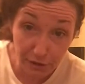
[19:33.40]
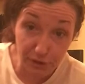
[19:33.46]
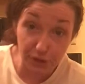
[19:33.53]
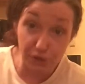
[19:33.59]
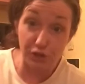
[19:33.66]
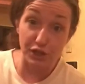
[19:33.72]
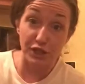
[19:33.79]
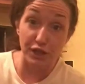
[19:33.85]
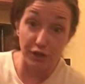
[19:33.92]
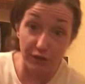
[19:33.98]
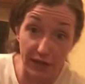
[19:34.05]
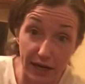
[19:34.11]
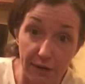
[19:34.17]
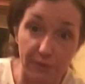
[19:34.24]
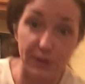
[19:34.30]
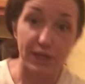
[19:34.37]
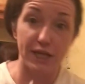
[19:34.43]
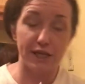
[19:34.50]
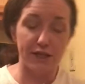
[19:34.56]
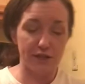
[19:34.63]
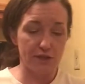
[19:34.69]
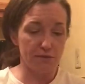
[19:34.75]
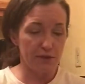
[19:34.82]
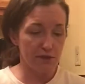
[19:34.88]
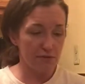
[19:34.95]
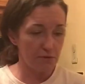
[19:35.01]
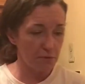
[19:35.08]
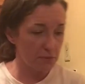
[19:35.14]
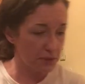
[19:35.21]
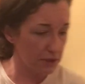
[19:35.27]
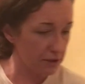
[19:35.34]
that she knew that I was taking too much of her
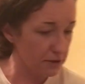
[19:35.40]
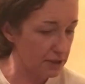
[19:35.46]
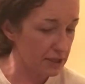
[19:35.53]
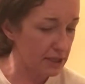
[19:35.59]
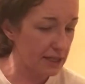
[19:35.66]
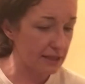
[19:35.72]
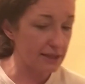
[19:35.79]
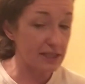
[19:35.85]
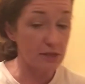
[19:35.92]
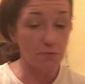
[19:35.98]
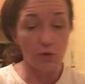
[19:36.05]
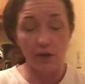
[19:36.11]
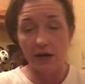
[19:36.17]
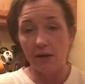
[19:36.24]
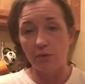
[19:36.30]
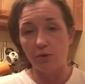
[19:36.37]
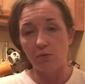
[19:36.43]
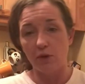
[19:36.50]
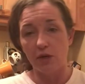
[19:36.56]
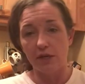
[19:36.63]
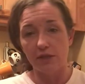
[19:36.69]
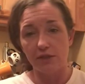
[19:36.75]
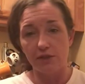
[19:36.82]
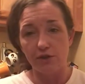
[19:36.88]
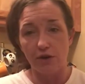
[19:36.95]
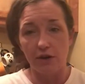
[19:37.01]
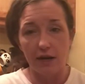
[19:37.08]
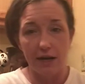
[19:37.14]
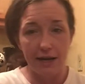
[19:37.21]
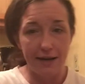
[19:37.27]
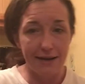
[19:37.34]
pills, and at this point, I was wanting to start
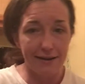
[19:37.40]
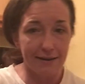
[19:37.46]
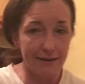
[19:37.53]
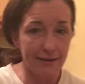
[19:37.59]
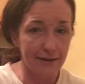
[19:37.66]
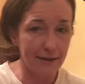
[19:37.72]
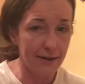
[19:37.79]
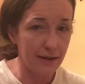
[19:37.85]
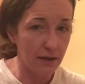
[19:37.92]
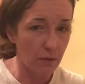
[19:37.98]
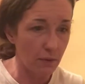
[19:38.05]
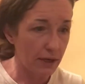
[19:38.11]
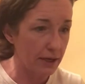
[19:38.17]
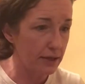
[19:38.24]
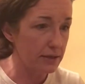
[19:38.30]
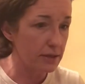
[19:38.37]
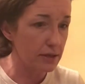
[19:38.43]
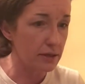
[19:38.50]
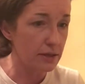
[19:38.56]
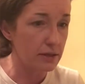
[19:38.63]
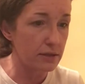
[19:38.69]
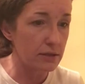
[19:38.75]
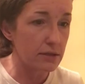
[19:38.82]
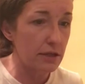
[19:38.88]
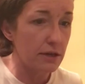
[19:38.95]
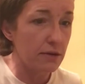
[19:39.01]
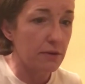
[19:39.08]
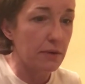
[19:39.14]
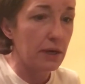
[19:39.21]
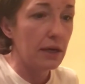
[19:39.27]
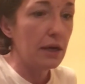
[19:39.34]
hiding it anyways. And
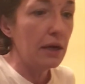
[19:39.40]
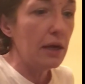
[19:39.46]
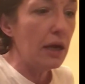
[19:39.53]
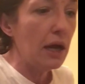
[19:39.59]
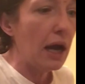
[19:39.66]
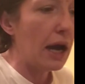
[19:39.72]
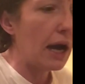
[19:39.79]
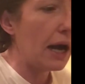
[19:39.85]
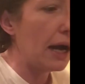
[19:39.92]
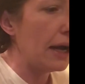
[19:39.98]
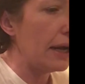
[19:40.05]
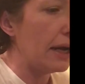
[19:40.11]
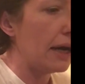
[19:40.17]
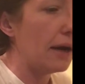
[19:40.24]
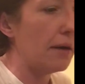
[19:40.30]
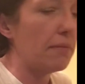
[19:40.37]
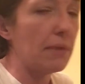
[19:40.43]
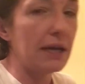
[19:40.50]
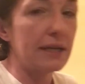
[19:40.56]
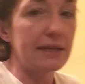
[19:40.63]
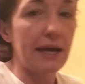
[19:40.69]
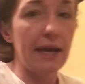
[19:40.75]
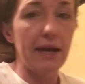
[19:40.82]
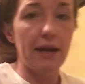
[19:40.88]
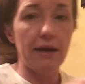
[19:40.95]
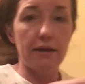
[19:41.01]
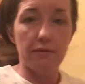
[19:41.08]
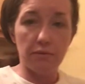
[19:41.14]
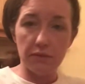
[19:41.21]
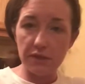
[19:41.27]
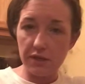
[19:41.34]
so, I, uh, my
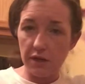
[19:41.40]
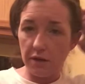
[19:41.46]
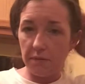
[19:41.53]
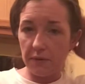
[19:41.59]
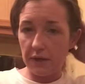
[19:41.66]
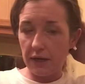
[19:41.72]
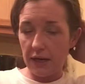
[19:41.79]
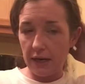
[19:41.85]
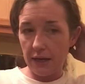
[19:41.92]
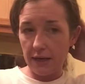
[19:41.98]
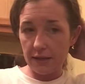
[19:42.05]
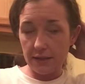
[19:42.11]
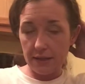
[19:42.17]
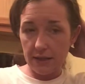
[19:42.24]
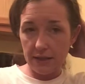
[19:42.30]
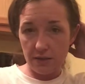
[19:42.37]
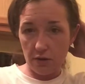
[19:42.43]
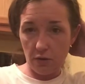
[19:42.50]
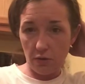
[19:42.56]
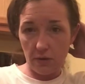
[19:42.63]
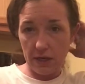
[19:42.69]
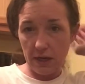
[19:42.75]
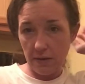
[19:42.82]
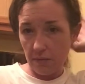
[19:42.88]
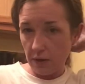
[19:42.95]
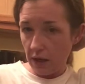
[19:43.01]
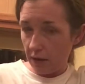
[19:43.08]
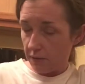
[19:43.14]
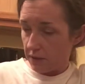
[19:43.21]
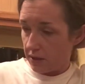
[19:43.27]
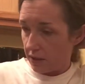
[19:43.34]
dad was an opiate addict, and I told him what
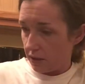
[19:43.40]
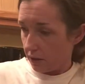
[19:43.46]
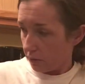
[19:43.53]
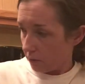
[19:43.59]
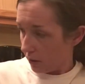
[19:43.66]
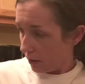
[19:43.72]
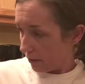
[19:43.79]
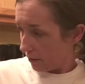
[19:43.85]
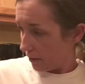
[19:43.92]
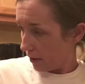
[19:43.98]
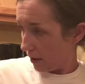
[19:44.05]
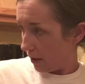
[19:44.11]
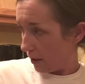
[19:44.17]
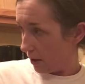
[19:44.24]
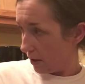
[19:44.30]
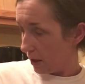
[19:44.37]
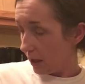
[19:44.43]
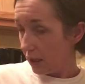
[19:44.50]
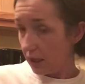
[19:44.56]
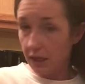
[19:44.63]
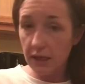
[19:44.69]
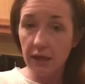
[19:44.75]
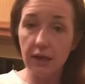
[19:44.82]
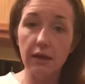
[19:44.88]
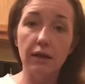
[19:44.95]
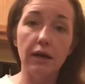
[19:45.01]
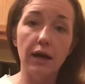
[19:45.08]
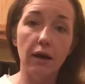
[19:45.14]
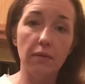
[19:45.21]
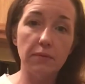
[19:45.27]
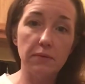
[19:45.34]
I was dealing with, and he
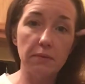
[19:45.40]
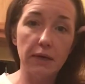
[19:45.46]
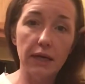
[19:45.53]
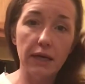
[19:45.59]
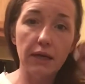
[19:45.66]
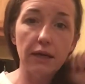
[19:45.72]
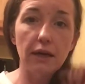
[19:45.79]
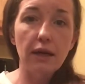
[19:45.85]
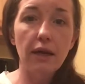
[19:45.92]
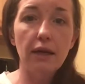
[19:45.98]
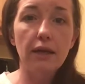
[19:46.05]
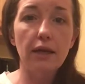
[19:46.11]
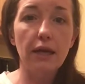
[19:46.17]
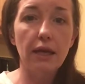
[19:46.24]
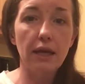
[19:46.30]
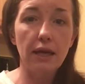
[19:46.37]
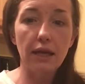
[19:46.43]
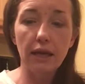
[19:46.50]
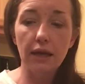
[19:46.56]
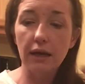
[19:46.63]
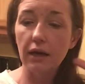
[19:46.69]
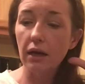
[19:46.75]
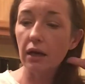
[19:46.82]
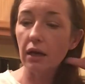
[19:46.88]
helped me, and he,